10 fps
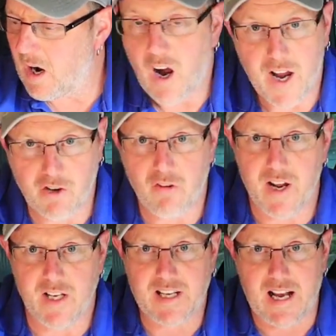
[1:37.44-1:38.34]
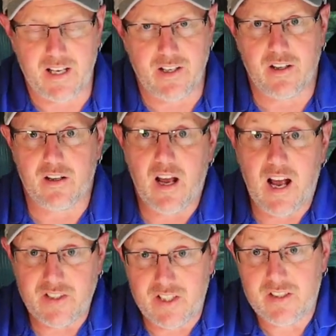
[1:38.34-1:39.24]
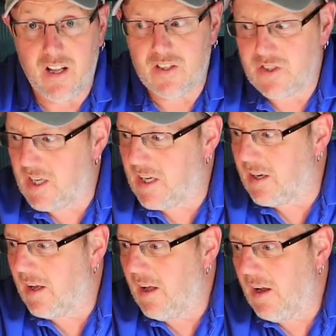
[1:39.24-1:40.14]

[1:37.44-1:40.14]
high grade calendar as is last year,